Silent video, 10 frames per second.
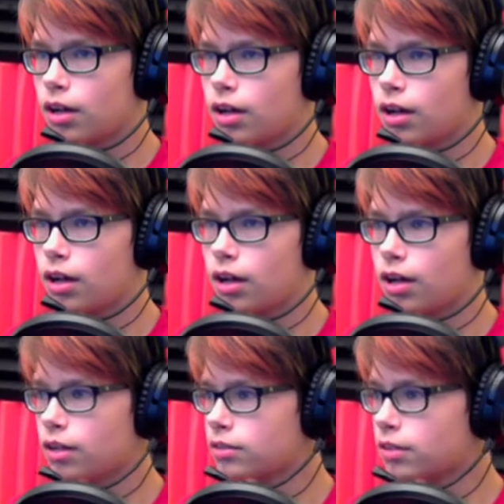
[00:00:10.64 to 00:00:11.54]

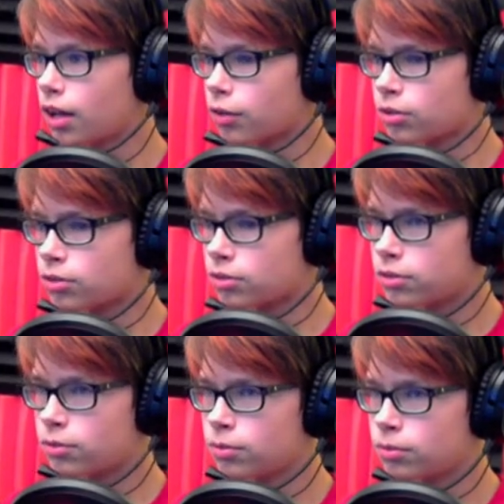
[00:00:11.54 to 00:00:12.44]
uh, how do I
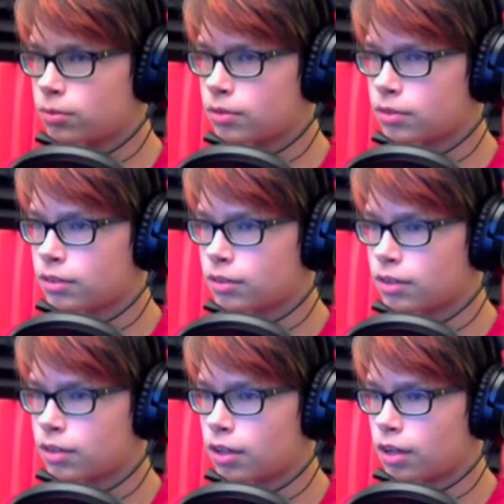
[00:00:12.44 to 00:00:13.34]
do,
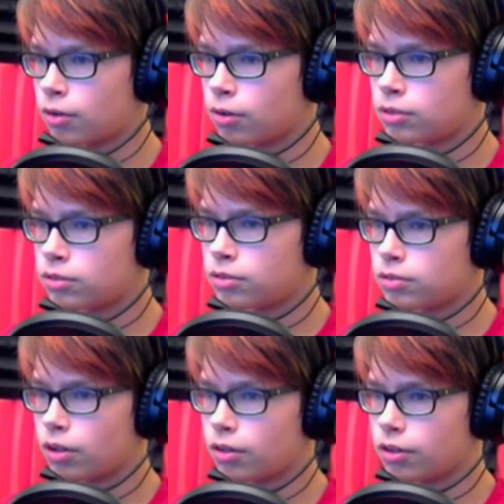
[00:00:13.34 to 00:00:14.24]
how I,
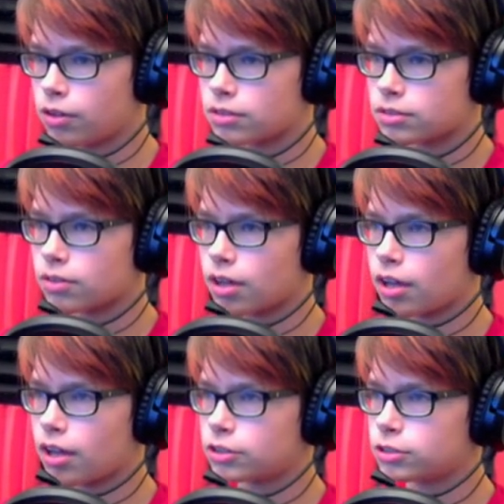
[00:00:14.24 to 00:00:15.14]
oh there it is, okay, I
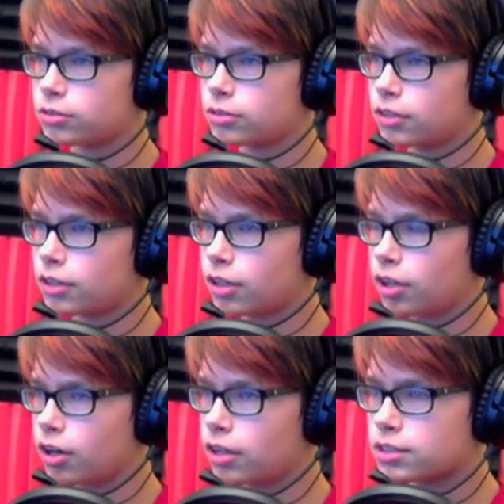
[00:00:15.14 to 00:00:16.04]
got you.
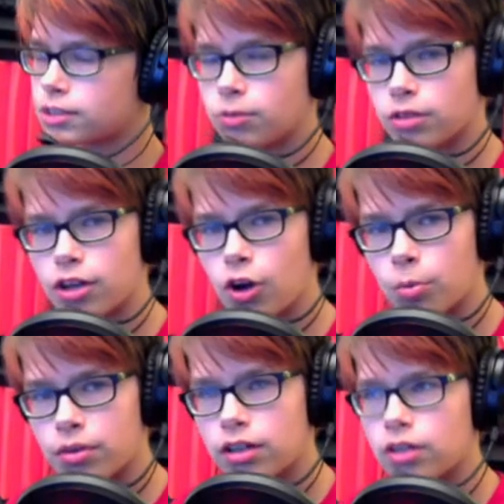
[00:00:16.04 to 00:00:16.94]
Alright, so we're gonna
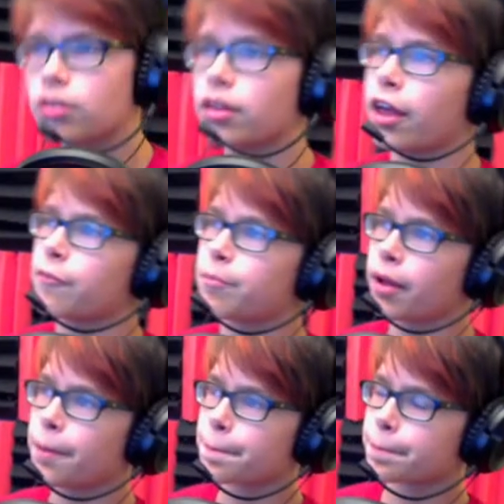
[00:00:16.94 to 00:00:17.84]
open it here live,
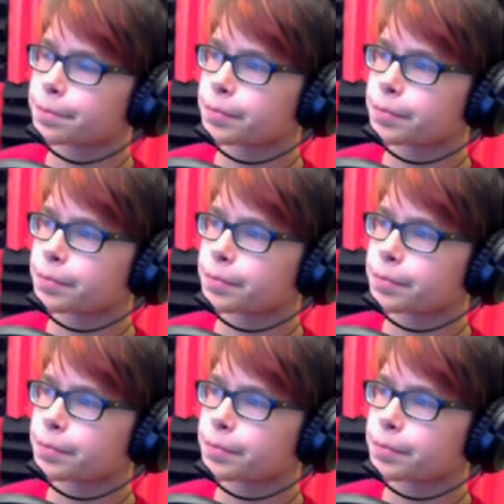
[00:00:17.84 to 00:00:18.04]
but